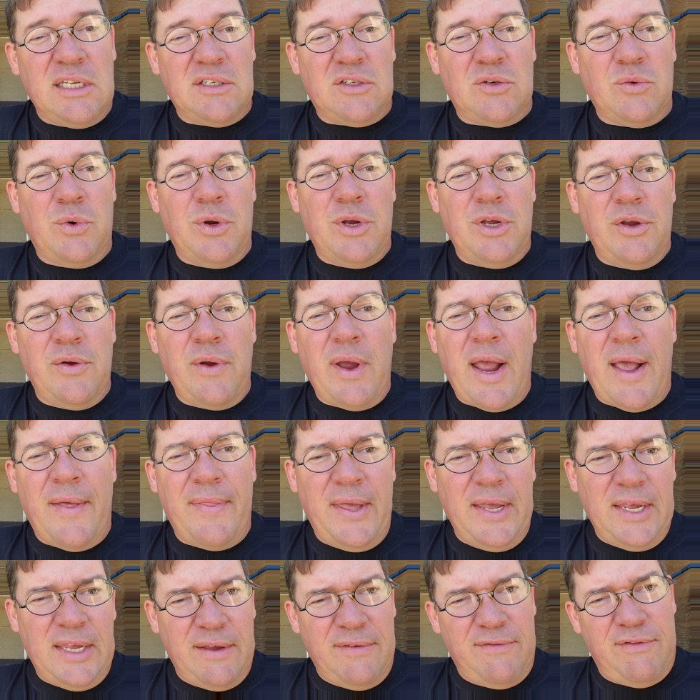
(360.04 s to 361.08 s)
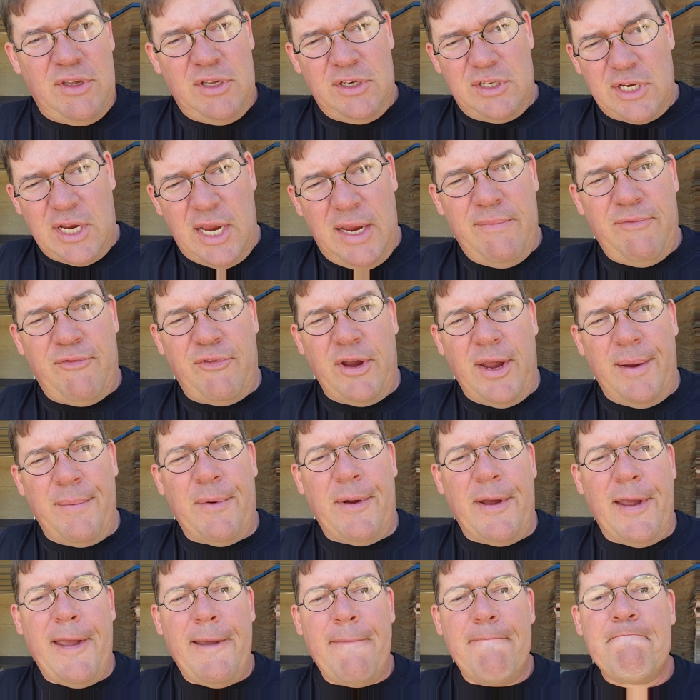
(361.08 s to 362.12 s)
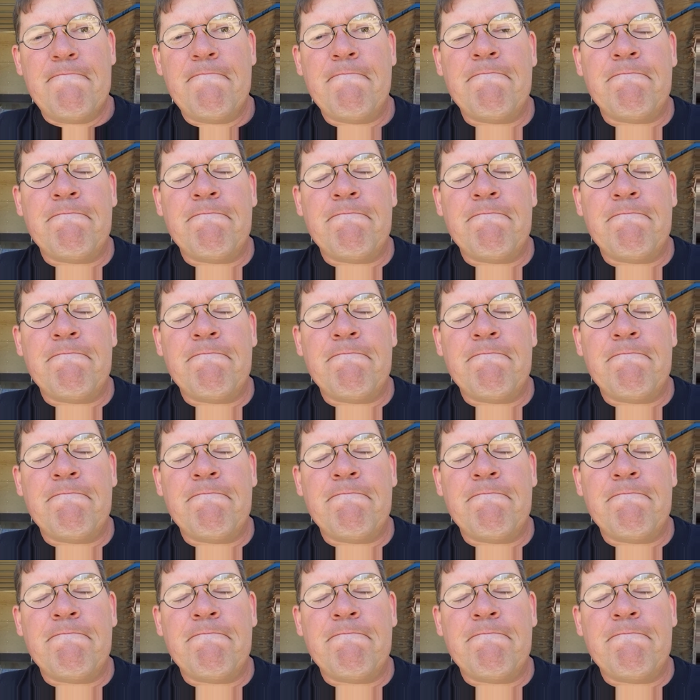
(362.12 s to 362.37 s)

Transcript: get to where you're at they give you a time frame right